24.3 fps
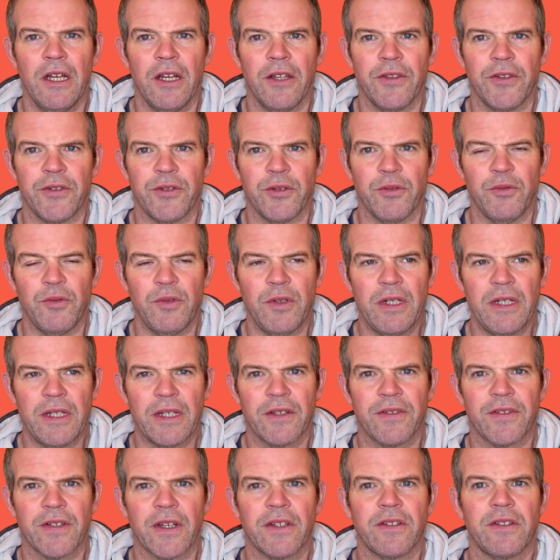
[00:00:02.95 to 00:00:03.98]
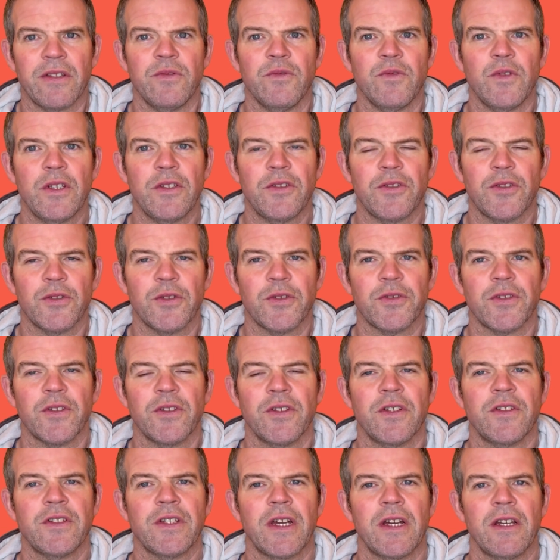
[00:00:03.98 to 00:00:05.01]
There's a really exciting resource on
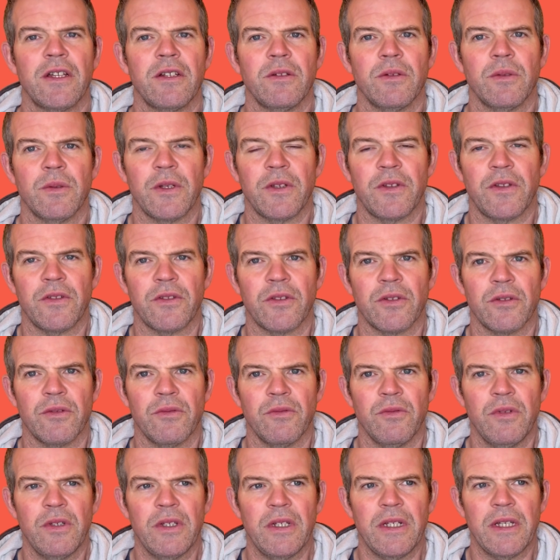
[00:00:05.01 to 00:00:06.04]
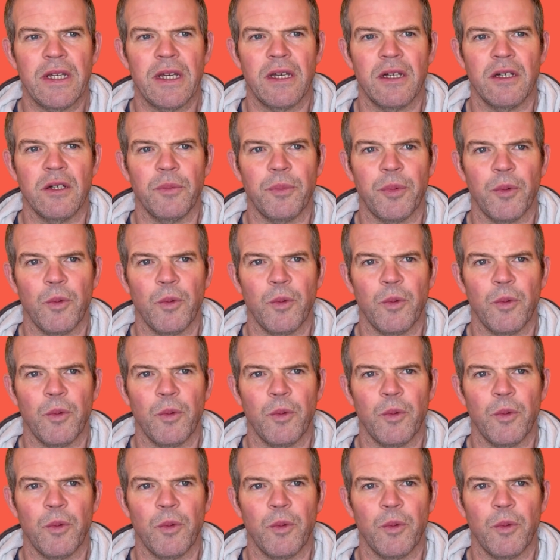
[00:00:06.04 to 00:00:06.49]
the channel which is going to really help